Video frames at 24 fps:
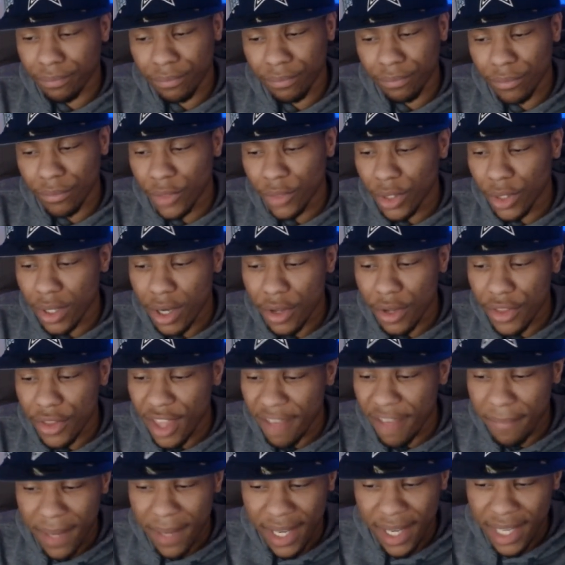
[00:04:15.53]
You know,
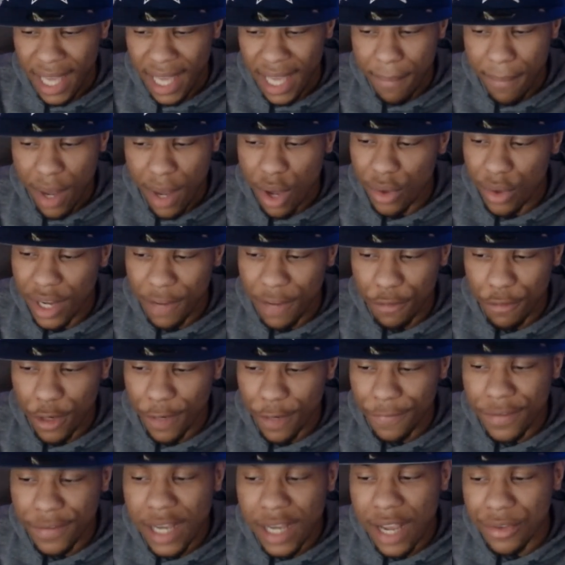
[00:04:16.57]
they've been in that mode. They've won
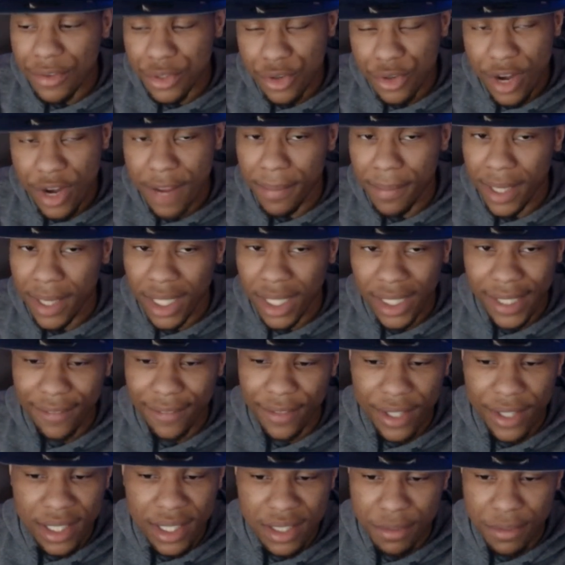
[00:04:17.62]
five straight, but
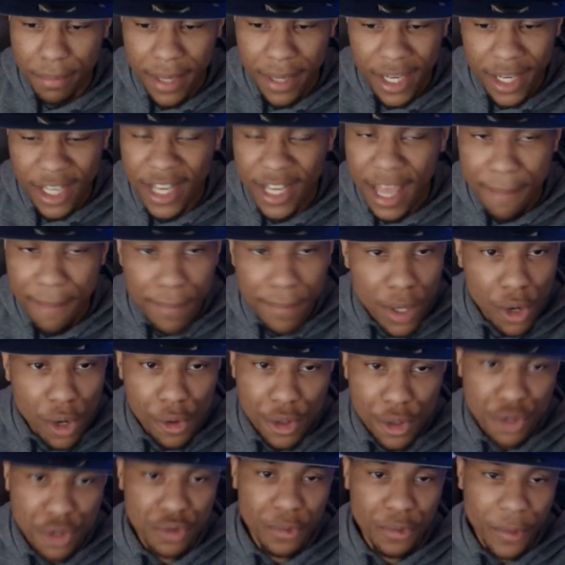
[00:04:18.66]
Cleveland has been in that mode
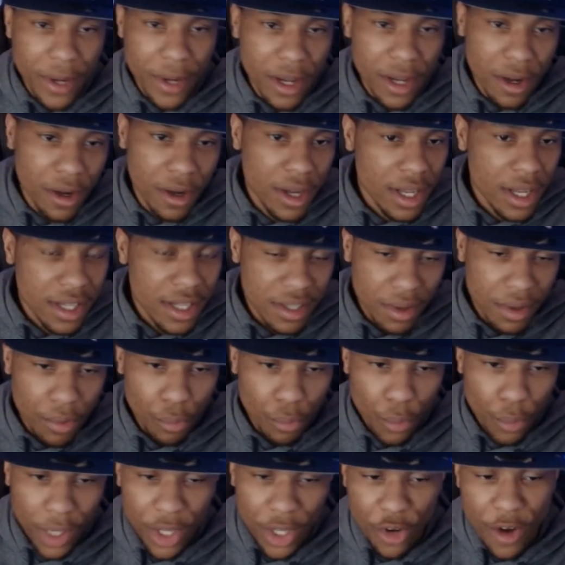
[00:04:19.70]
as well. It's a
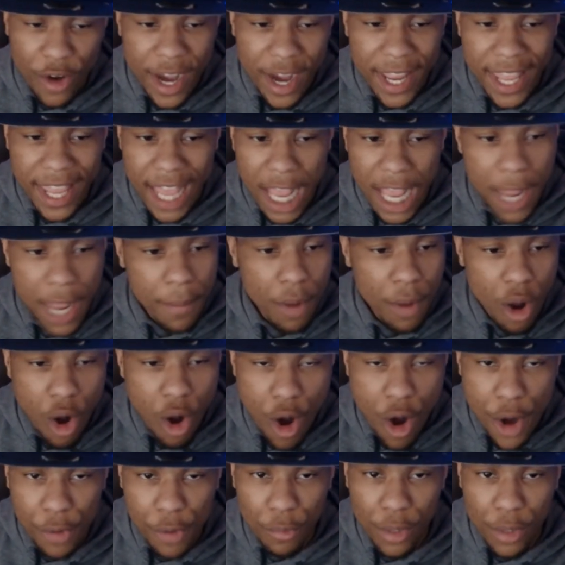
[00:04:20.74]
really great game.
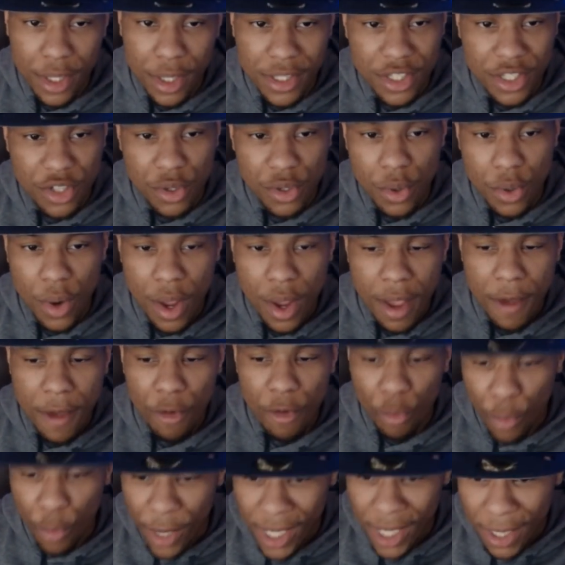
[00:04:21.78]
Hard one to
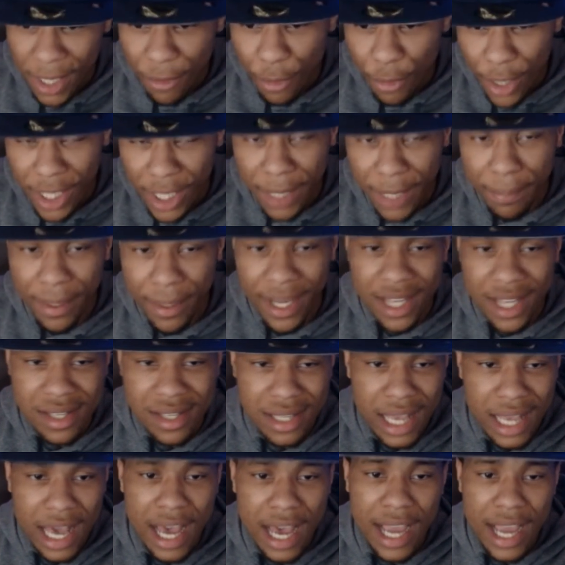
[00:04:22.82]
really, really pick a
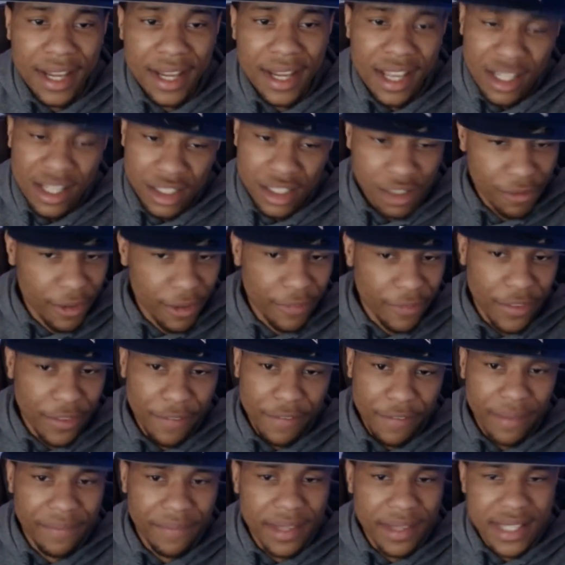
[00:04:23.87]
side. It's a fifty
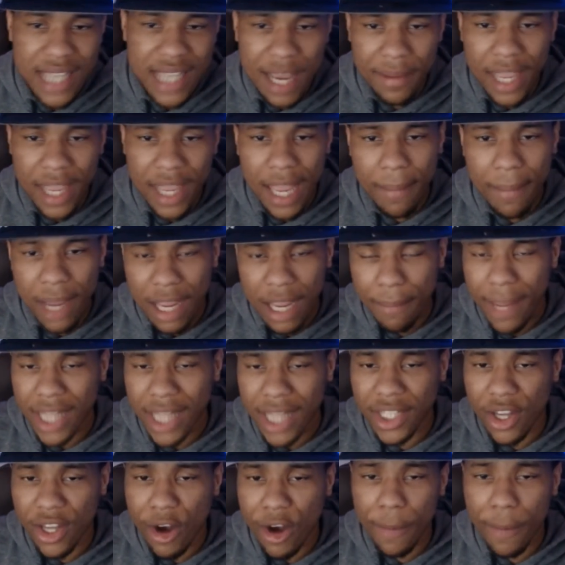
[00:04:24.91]
fifty type game. I can make
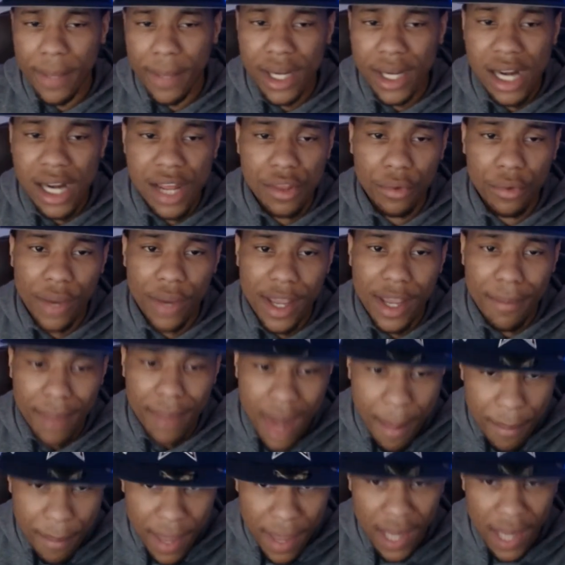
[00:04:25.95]
the argument either way, but
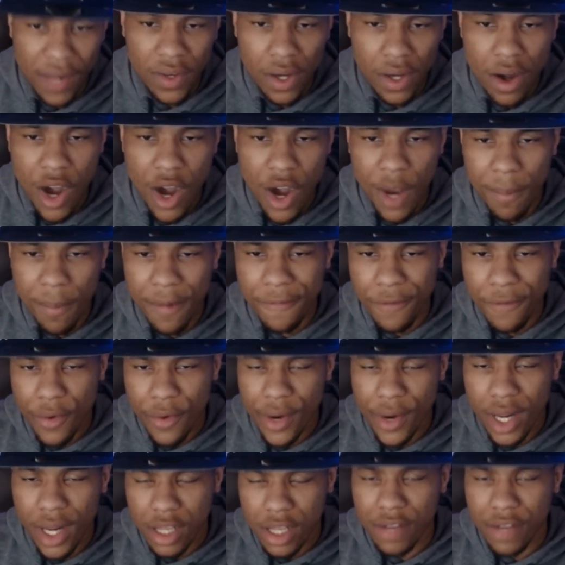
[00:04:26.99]
I'm making the argument for
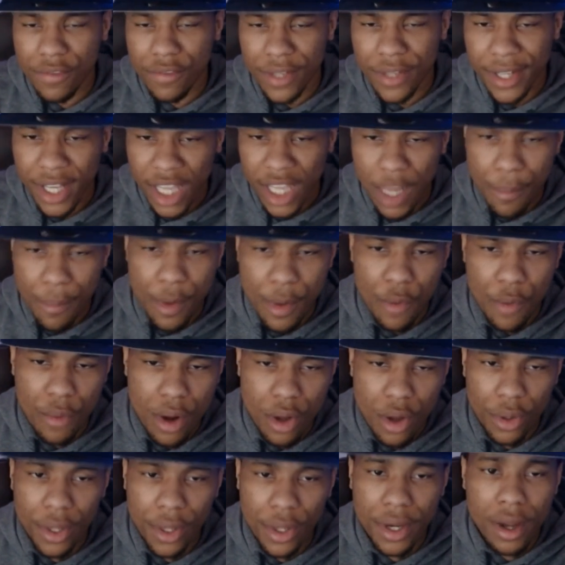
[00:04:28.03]
Cleveland to keep it
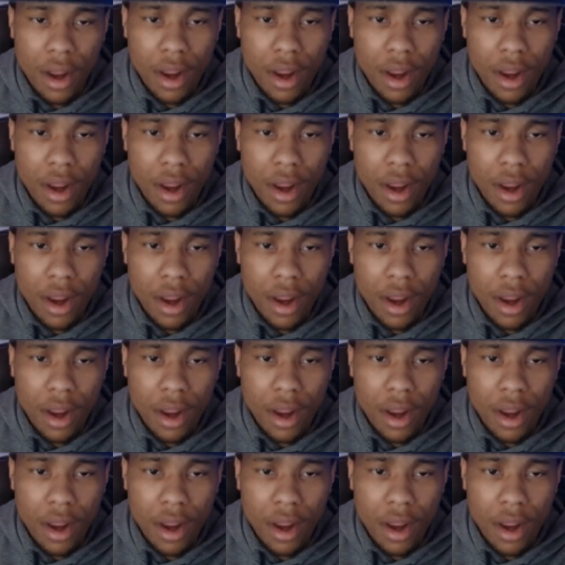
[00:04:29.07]
rolling